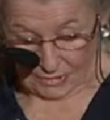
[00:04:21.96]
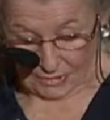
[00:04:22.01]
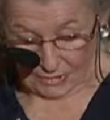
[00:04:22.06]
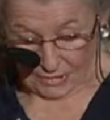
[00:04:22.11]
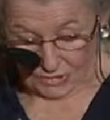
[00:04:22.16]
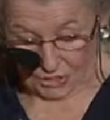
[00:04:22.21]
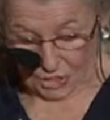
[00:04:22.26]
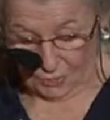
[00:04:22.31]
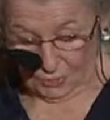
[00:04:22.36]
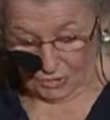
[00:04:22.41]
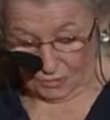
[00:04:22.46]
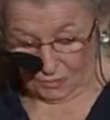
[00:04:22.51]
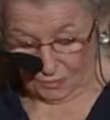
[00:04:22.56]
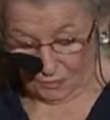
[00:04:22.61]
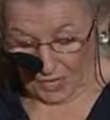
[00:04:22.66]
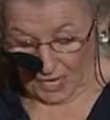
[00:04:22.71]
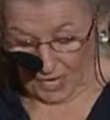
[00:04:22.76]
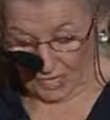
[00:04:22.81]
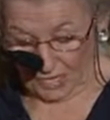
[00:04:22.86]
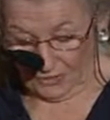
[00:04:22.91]
It is
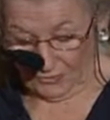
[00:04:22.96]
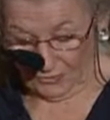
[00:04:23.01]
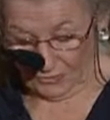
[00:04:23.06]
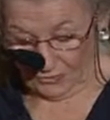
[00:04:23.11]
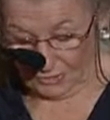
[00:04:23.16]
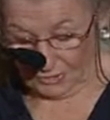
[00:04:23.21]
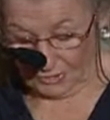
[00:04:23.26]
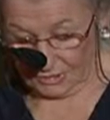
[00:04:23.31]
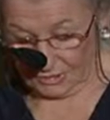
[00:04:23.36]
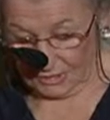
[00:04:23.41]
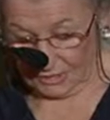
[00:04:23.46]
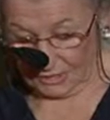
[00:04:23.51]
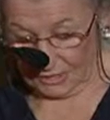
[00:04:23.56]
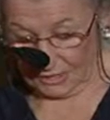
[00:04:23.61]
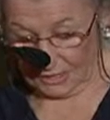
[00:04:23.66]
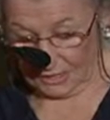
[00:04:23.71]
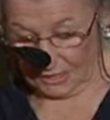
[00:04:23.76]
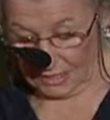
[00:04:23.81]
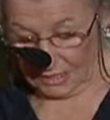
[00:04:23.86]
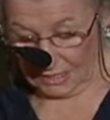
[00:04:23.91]
almost painful to
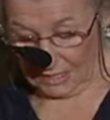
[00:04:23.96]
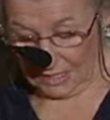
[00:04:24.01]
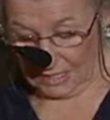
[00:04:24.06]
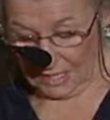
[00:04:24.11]
single